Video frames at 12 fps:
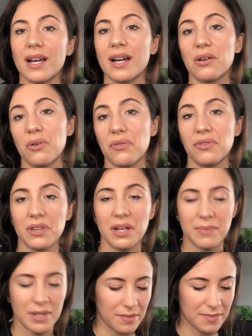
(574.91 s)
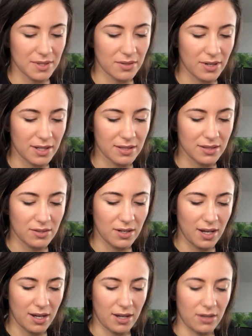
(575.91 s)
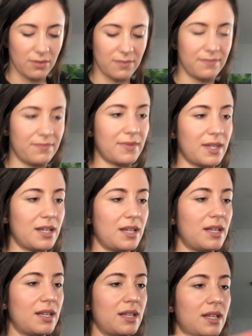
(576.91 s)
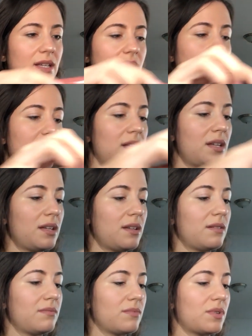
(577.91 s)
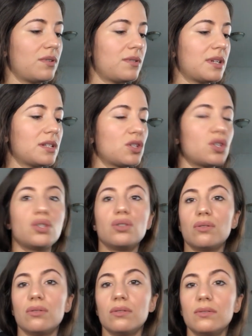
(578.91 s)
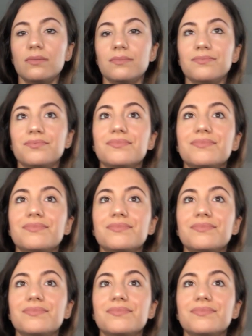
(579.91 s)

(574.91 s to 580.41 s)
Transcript: Overline my lips. All right, so now I'm going to do,